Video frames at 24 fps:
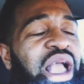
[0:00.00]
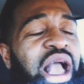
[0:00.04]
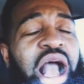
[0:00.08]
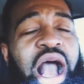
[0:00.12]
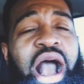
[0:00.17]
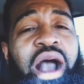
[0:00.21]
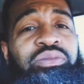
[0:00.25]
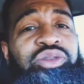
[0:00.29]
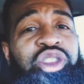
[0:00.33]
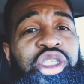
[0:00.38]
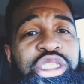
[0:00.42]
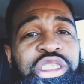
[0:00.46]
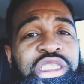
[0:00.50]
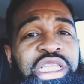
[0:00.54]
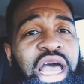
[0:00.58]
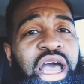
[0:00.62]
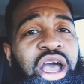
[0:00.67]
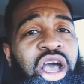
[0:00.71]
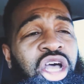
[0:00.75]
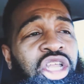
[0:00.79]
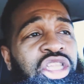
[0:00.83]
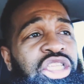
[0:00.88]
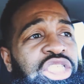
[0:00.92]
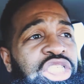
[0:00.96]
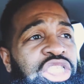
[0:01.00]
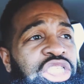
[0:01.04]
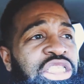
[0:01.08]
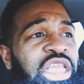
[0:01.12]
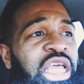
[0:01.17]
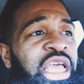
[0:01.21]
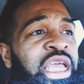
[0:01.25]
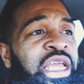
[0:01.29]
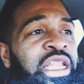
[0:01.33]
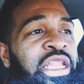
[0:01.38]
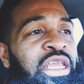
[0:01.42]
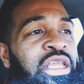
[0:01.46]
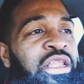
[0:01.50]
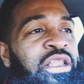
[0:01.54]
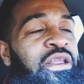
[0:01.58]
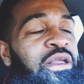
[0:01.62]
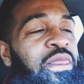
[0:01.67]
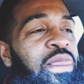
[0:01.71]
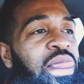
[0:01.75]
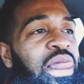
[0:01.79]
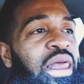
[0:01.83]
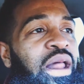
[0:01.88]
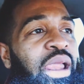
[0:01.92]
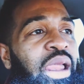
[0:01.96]
I'm just not understanding.
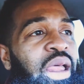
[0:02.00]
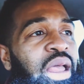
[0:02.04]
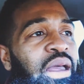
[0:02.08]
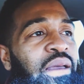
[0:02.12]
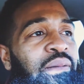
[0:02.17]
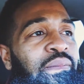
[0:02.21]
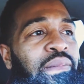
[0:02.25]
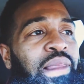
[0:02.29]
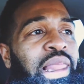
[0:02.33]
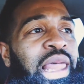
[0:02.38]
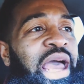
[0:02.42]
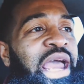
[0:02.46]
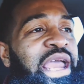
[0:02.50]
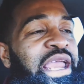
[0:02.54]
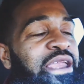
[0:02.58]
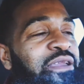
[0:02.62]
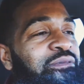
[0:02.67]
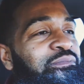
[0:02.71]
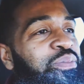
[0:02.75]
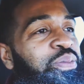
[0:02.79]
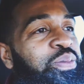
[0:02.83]
Like,